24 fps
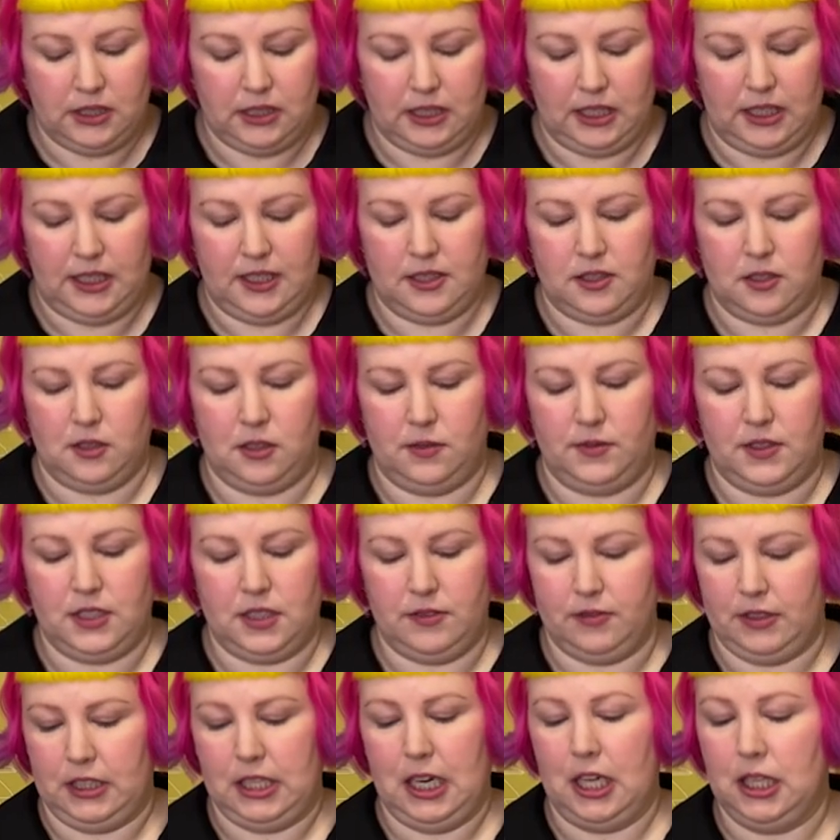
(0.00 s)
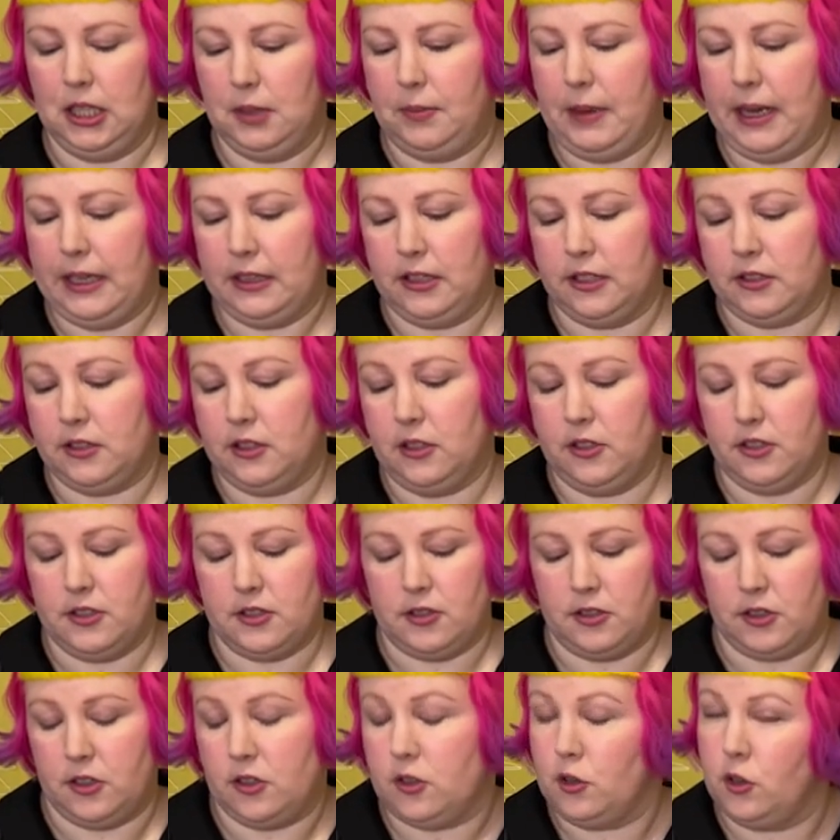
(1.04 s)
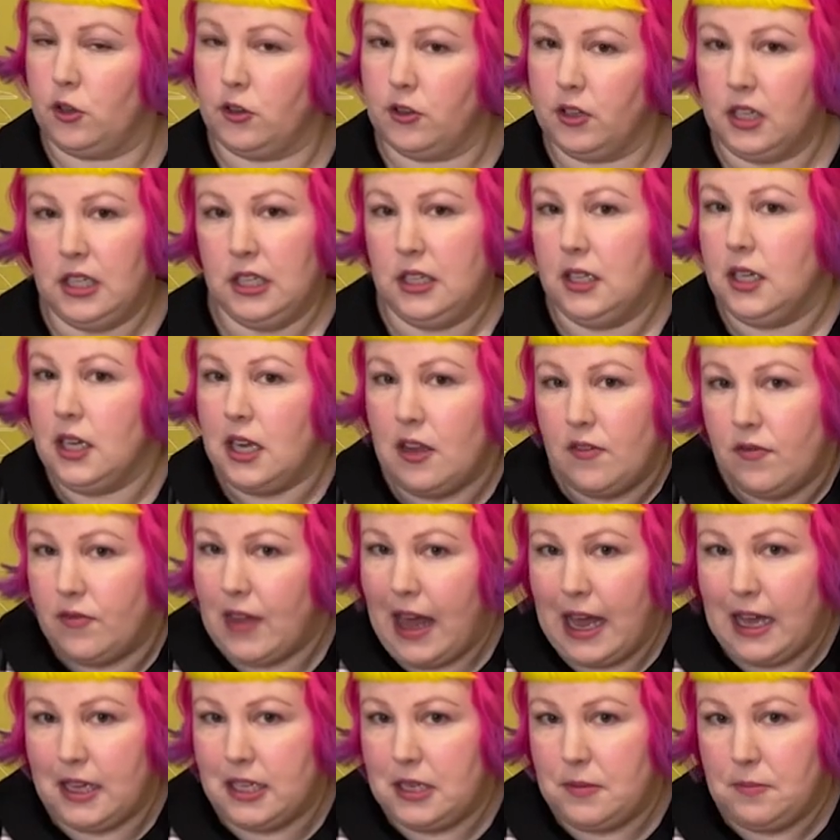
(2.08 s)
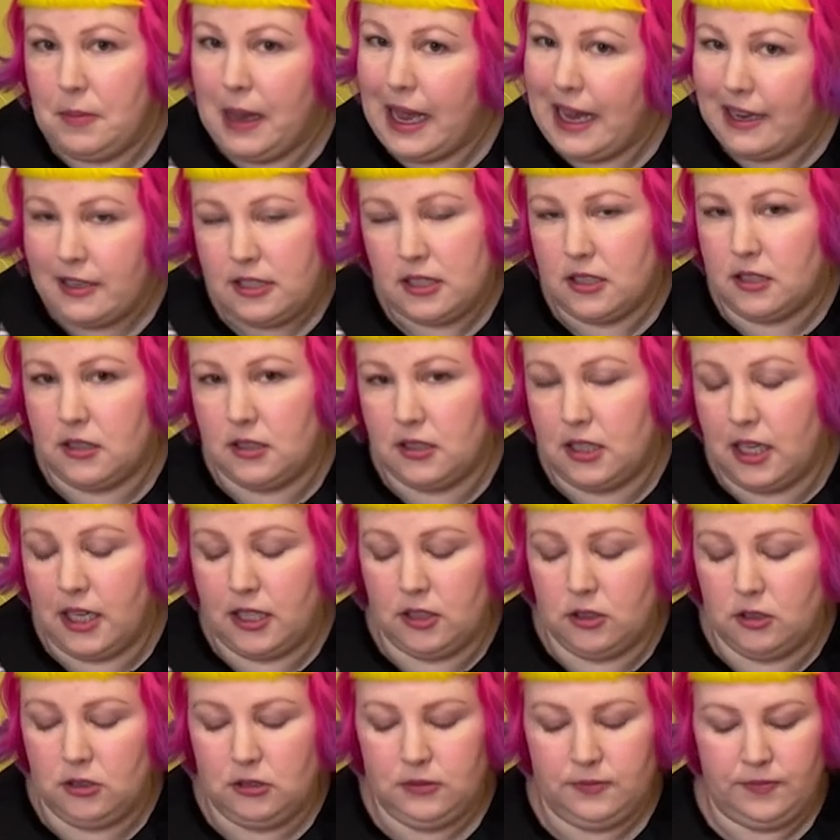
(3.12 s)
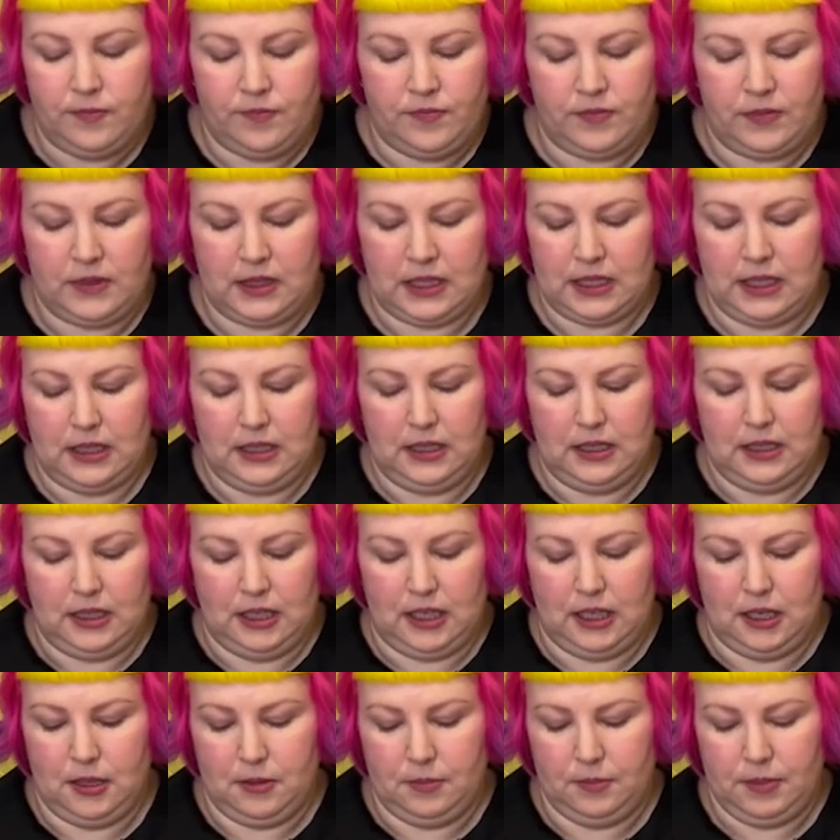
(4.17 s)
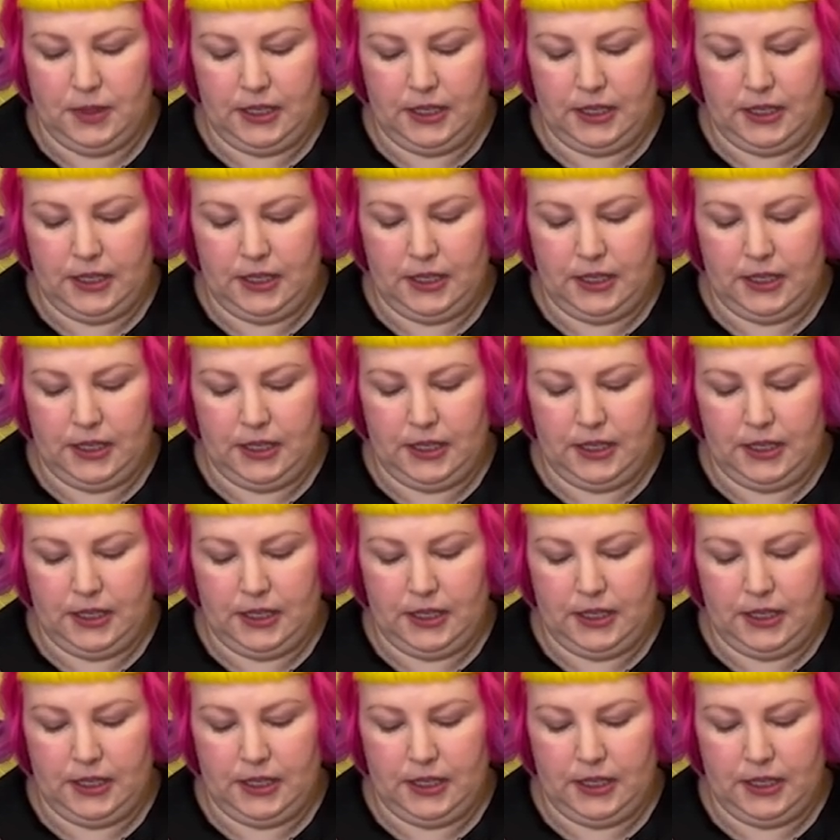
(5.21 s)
It is sort of a different color palette though, so I don't know if that impacts it at all. And